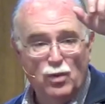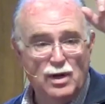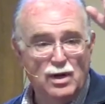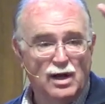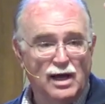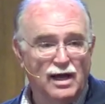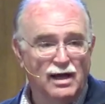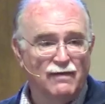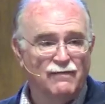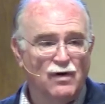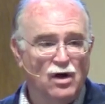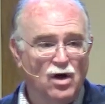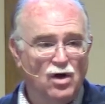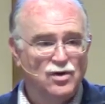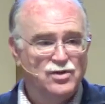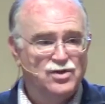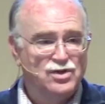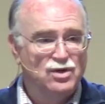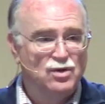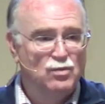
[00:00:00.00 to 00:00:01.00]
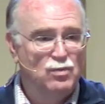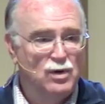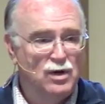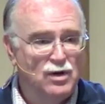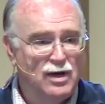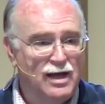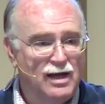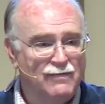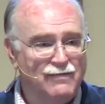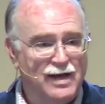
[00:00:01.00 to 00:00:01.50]
we have also
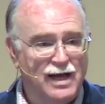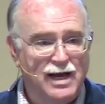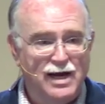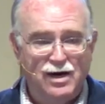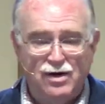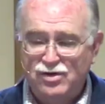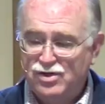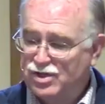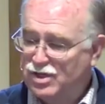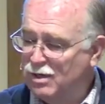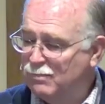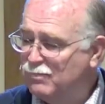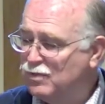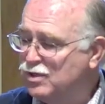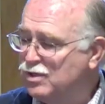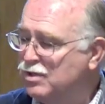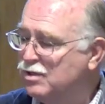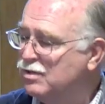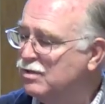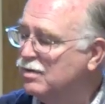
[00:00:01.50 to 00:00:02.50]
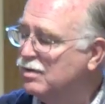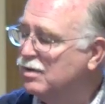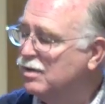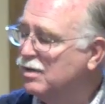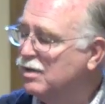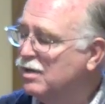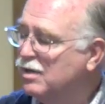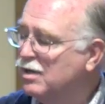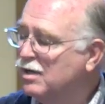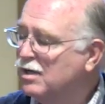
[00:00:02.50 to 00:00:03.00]
will have heirship to.
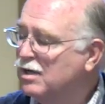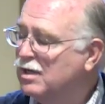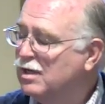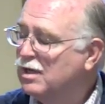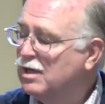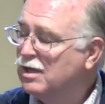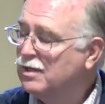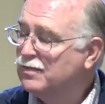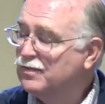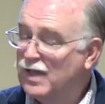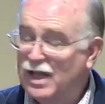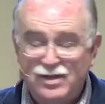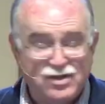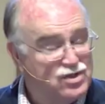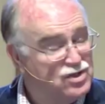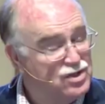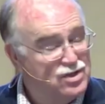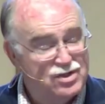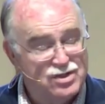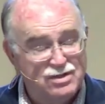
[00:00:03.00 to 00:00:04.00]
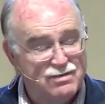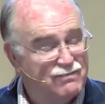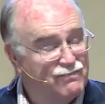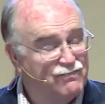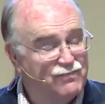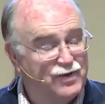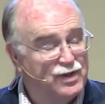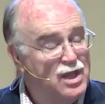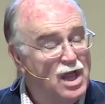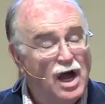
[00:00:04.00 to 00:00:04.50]
That's just
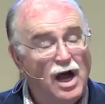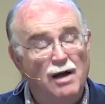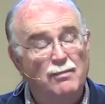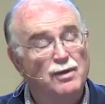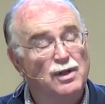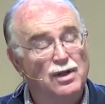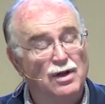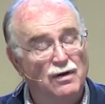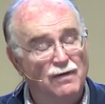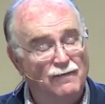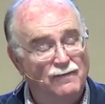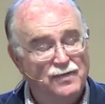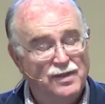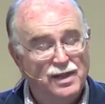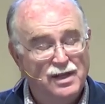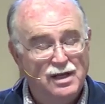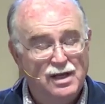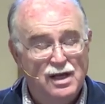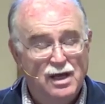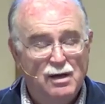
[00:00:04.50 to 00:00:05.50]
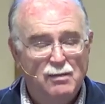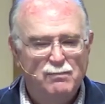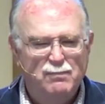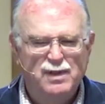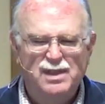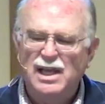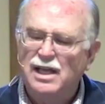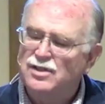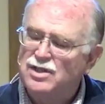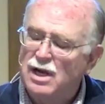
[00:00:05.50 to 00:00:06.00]
phenomenal.
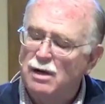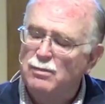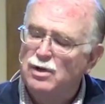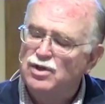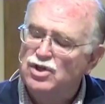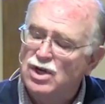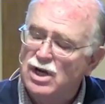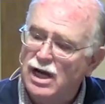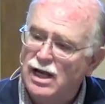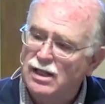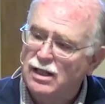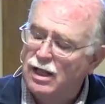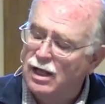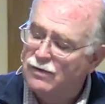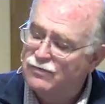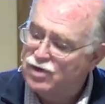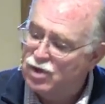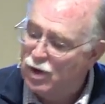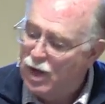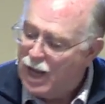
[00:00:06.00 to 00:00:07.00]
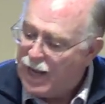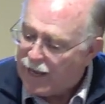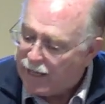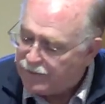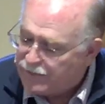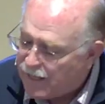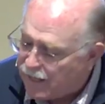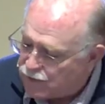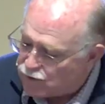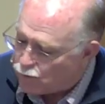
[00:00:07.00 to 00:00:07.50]
But that's how much God loves you. And